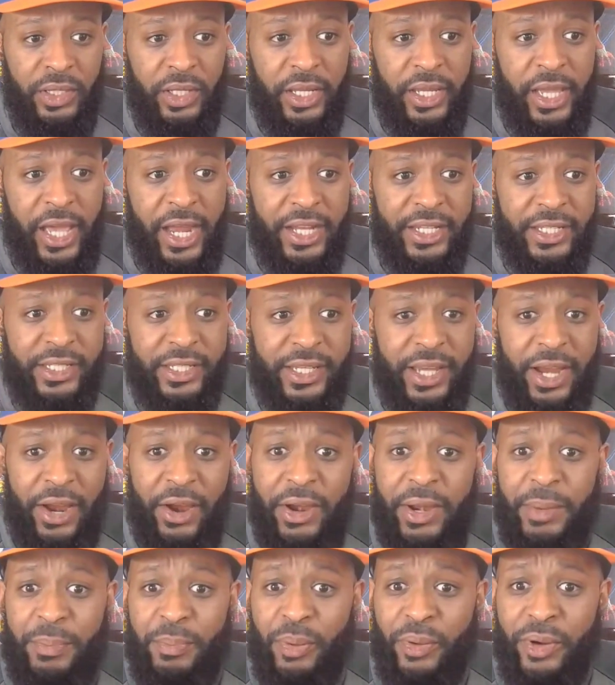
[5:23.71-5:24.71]
They got a
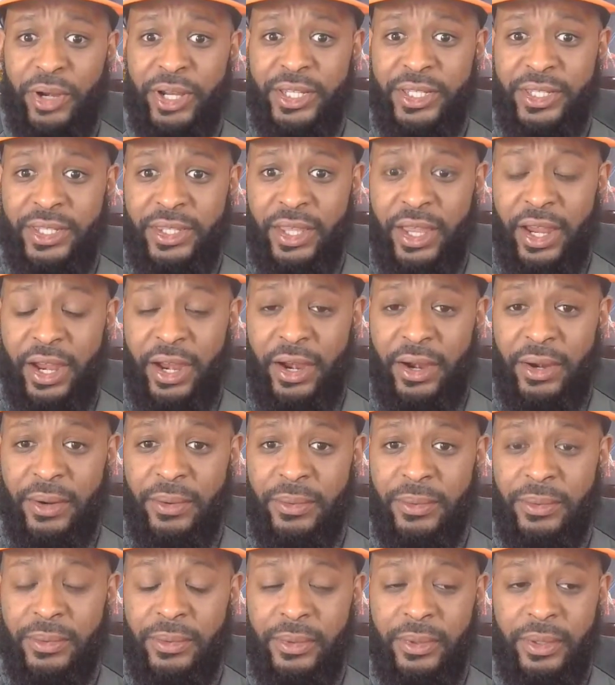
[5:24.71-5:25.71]
scary priest
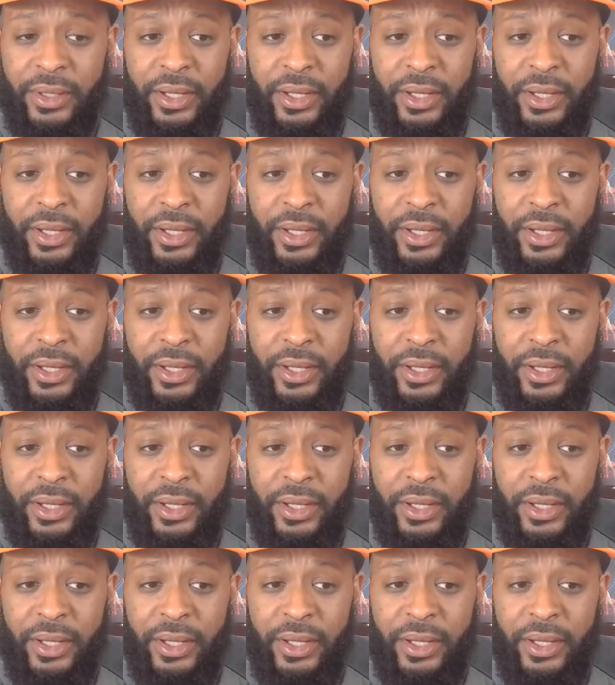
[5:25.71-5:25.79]
there,